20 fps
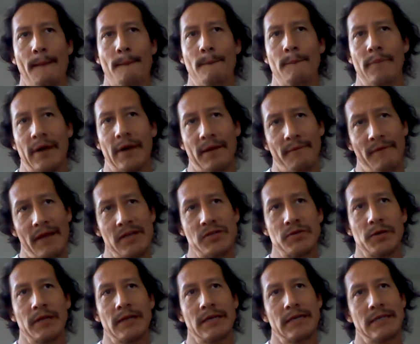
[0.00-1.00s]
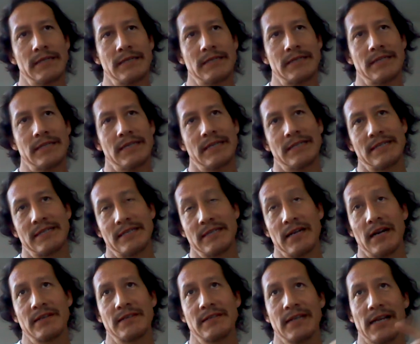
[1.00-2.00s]
But eventually it
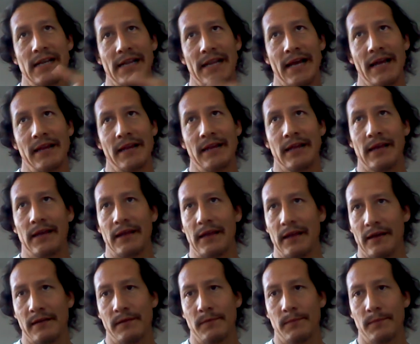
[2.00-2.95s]
starts declining again.